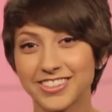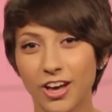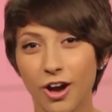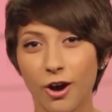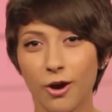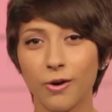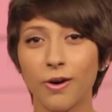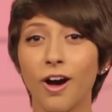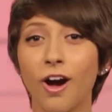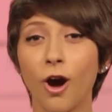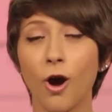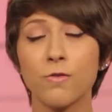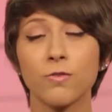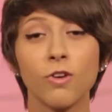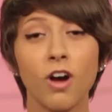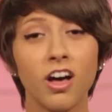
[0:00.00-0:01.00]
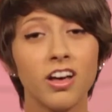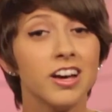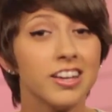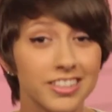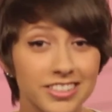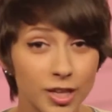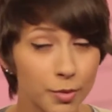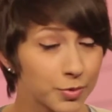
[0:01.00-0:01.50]
So overall,
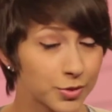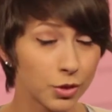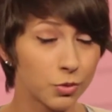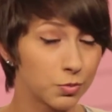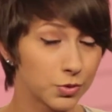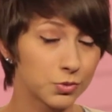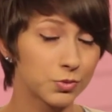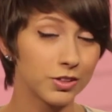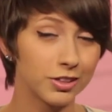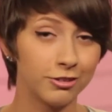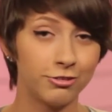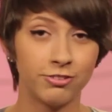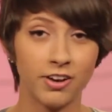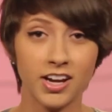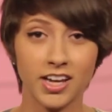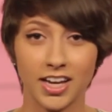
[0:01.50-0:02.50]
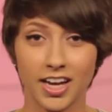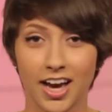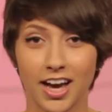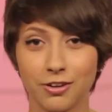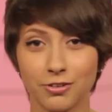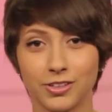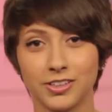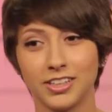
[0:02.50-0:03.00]
this episode was really funny.
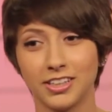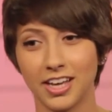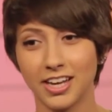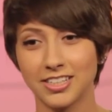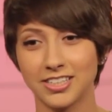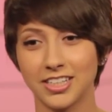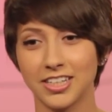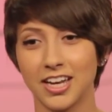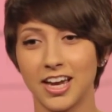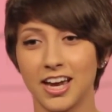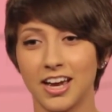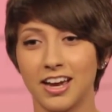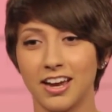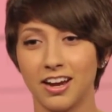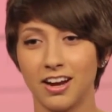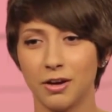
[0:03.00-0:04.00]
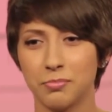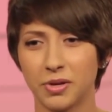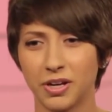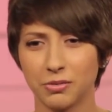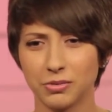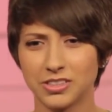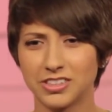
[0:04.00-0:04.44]
I really liked it, but it